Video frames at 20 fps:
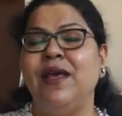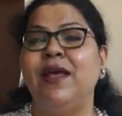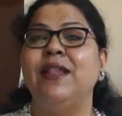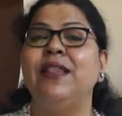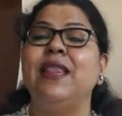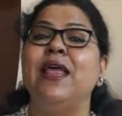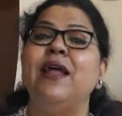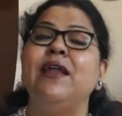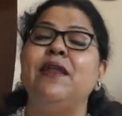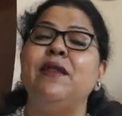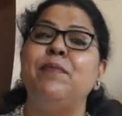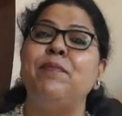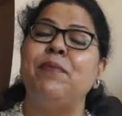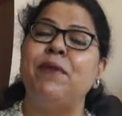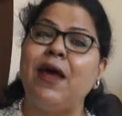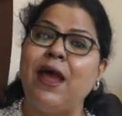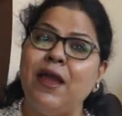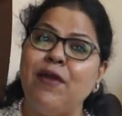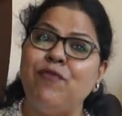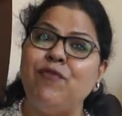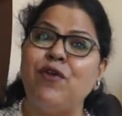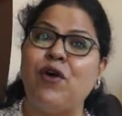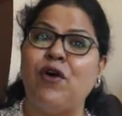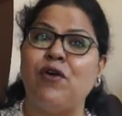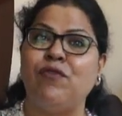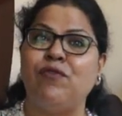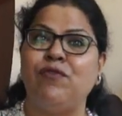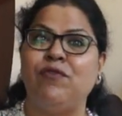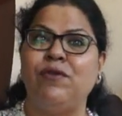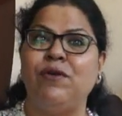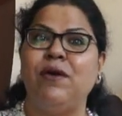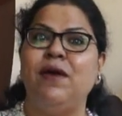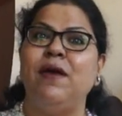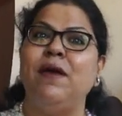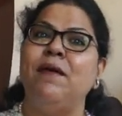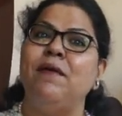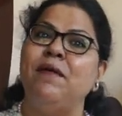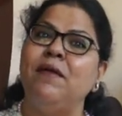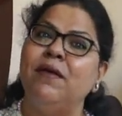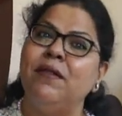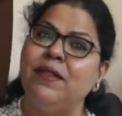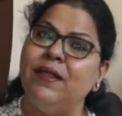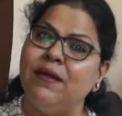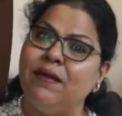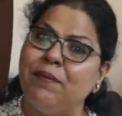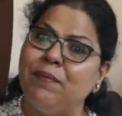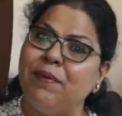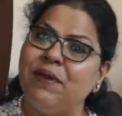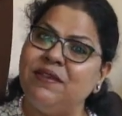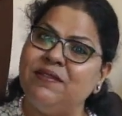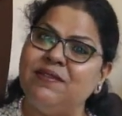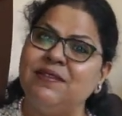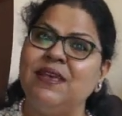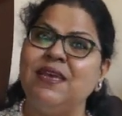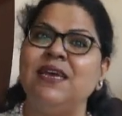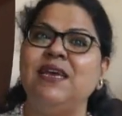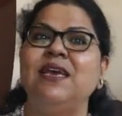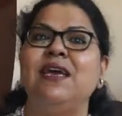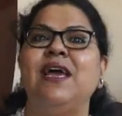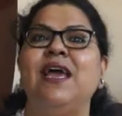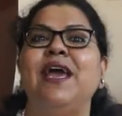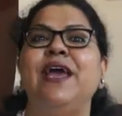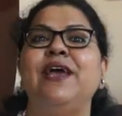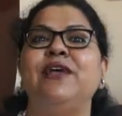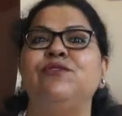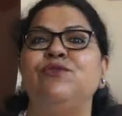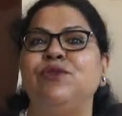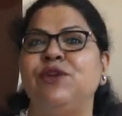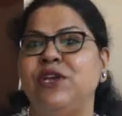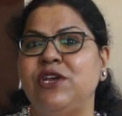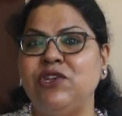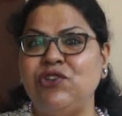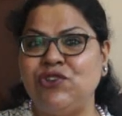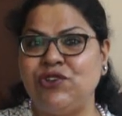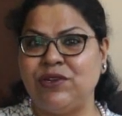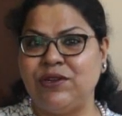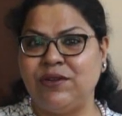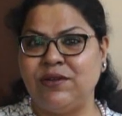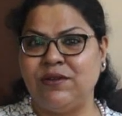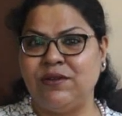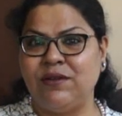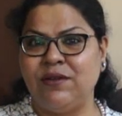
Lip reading: They are deprived of their basic education.